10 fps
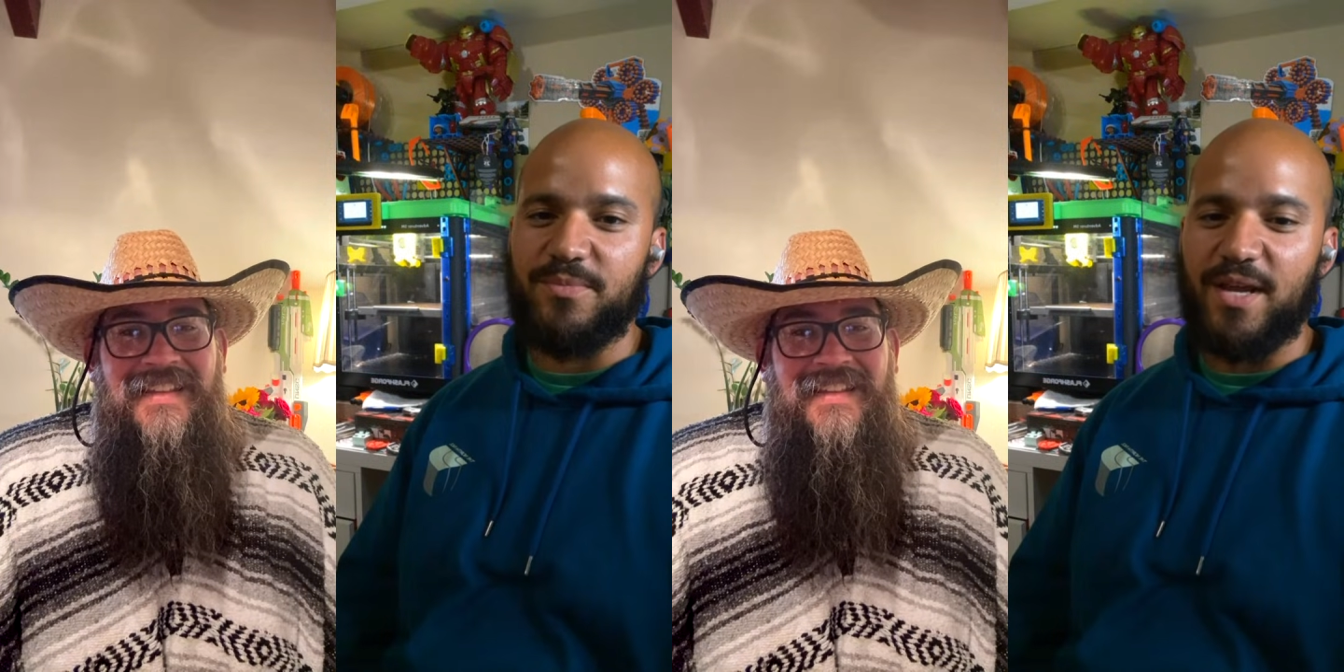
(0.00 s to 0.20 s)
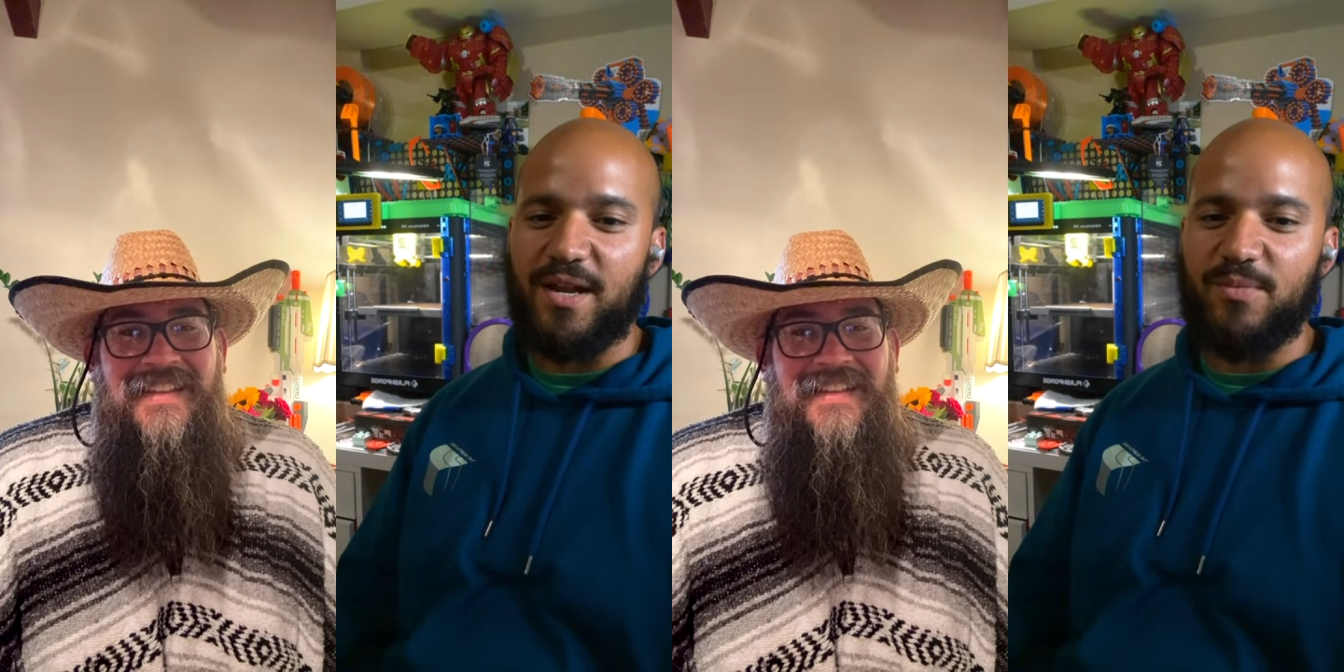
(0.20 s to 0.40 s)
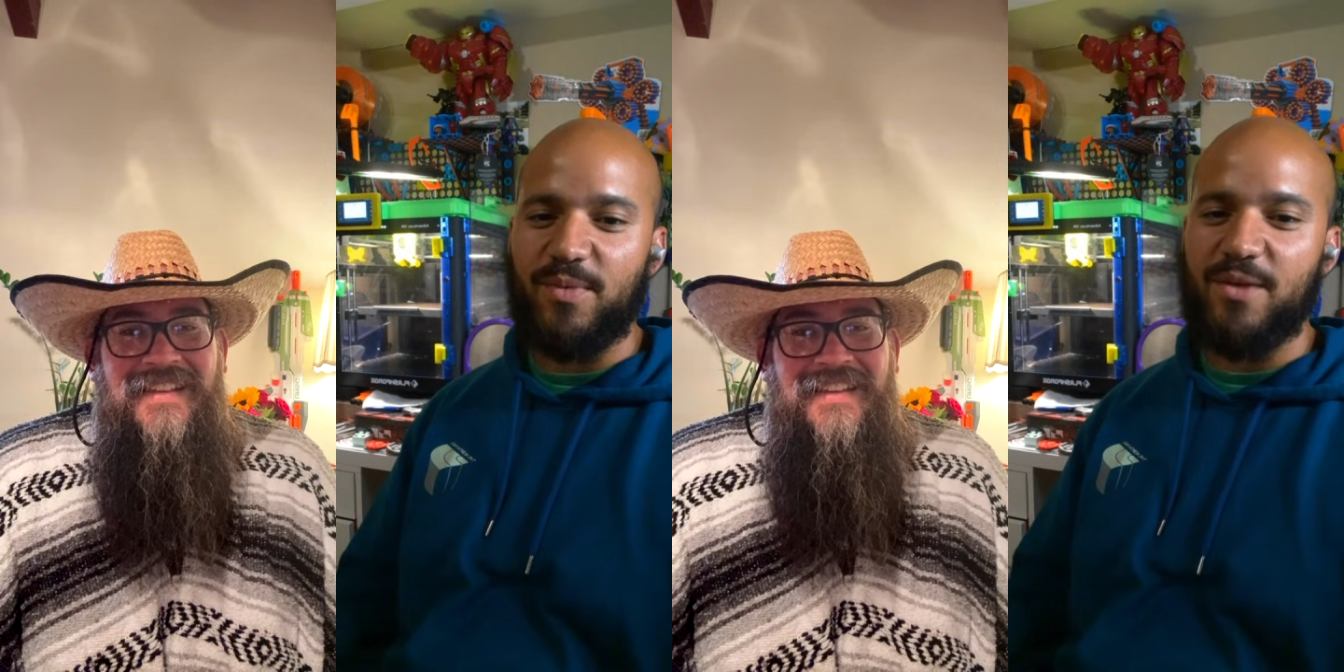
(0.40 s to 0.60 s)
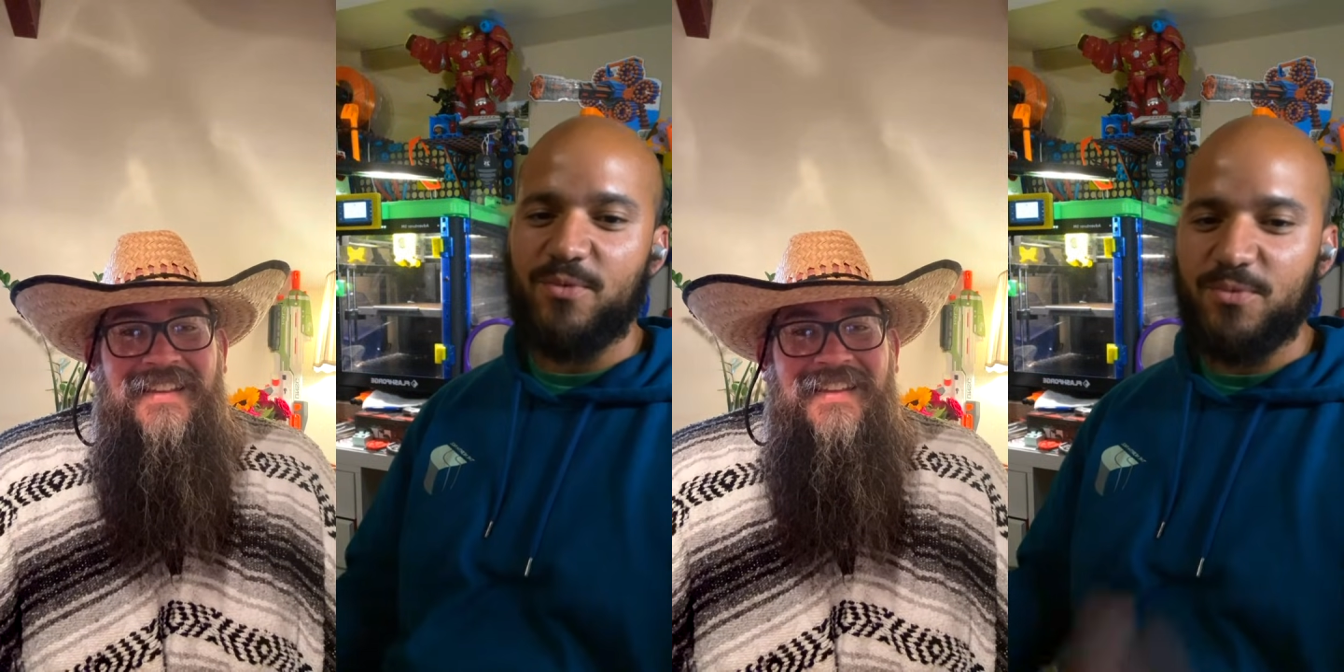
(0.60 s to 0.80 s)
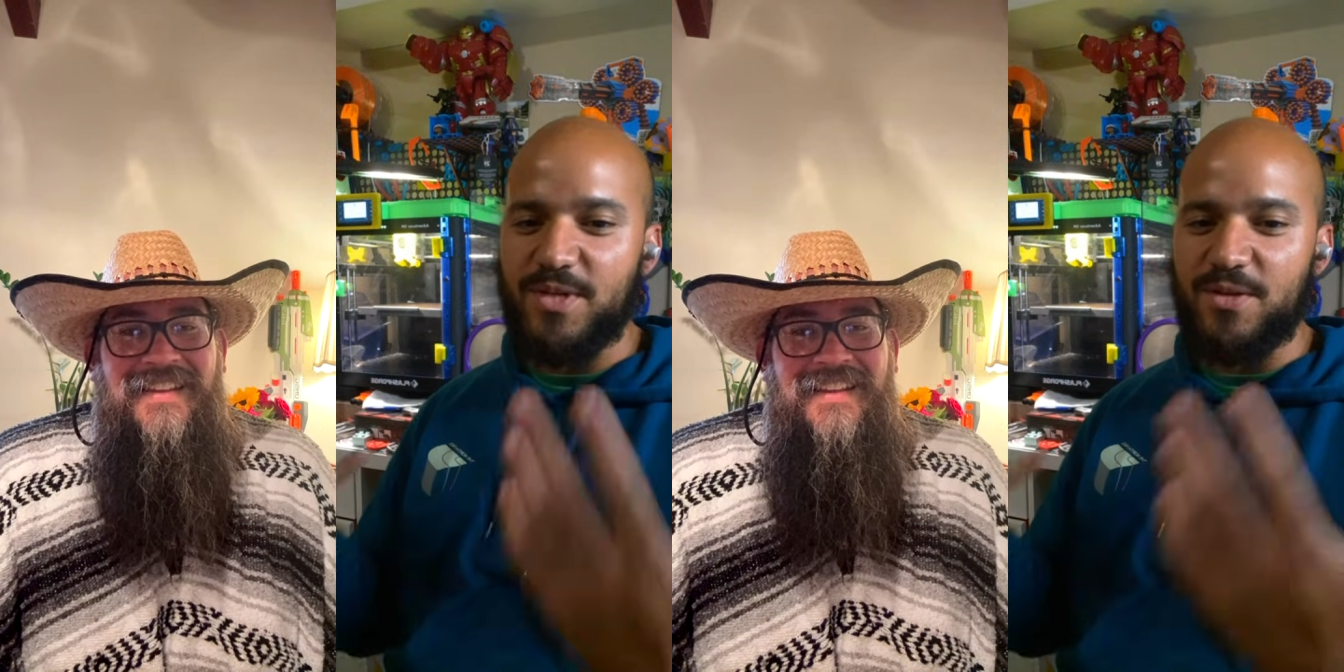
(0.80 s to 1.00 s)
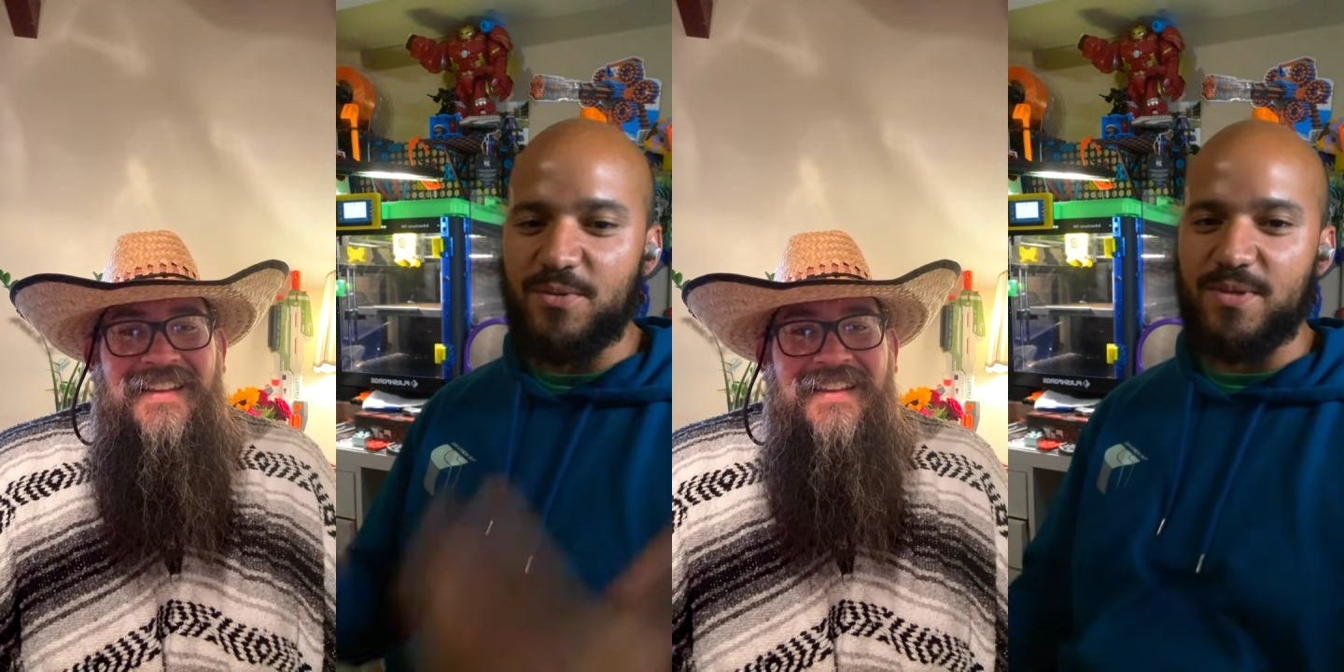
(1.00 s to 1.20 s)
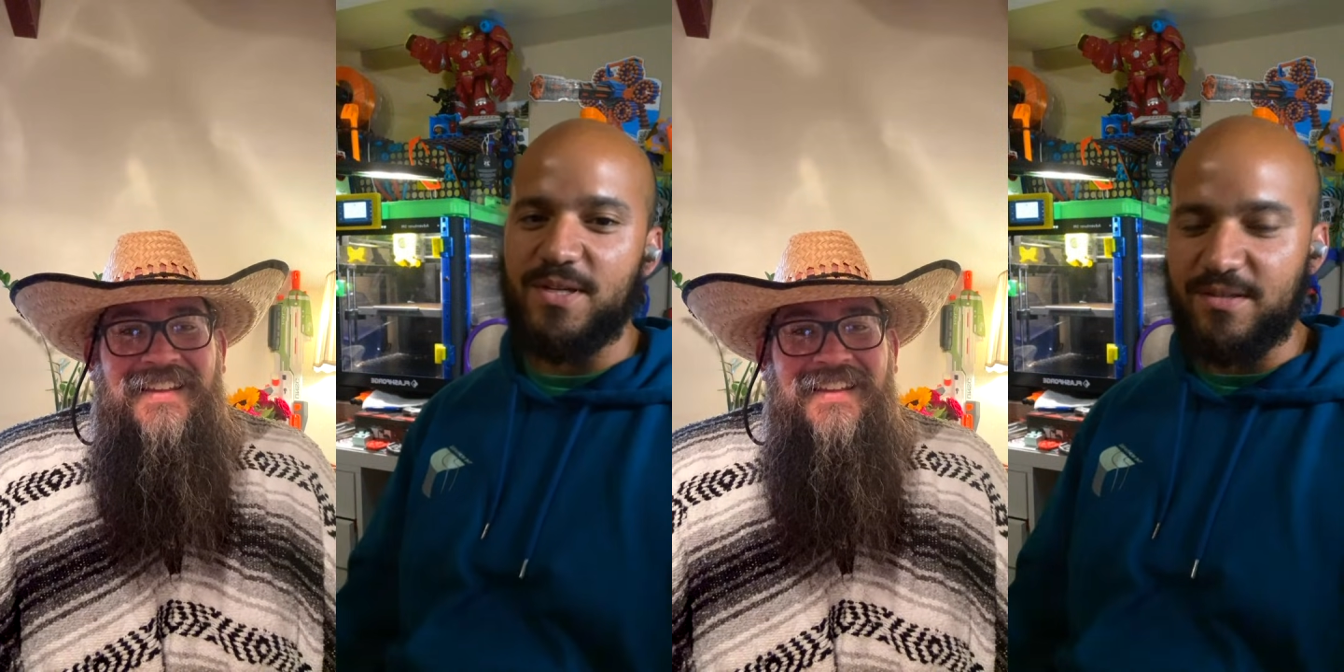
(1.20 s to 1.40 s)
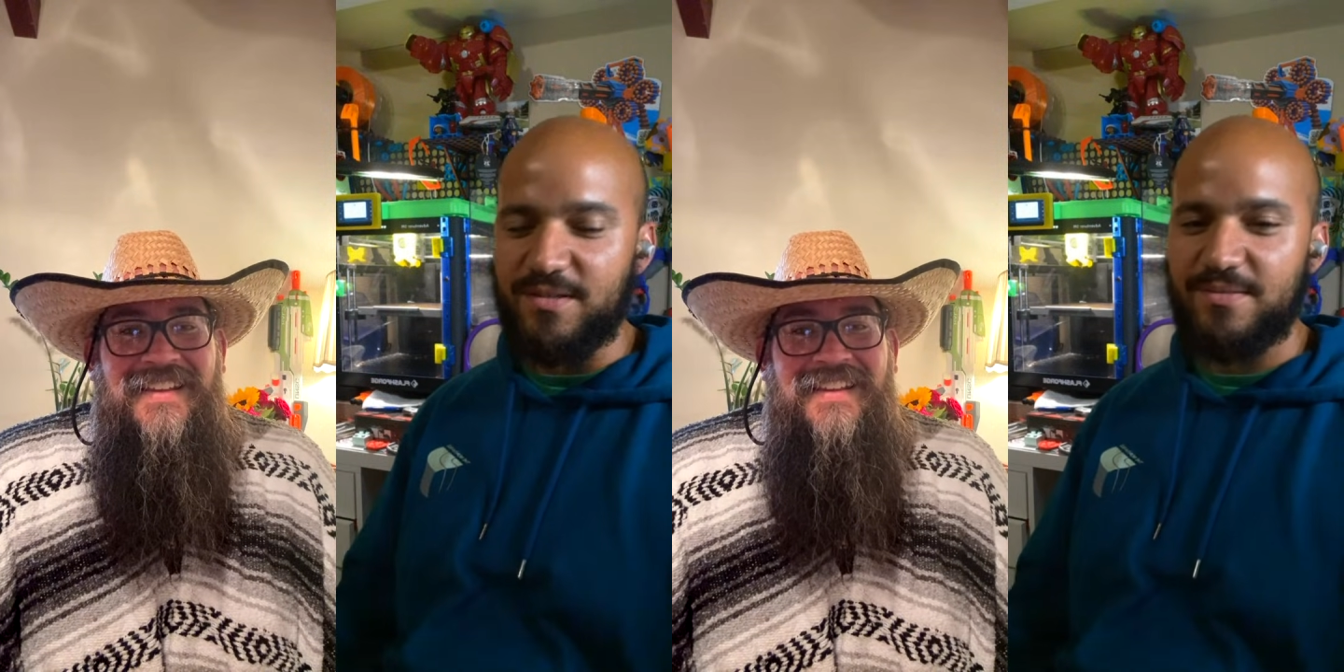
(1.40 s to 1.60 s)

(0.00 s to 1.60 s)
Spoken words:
And I'm like, what are we doing here?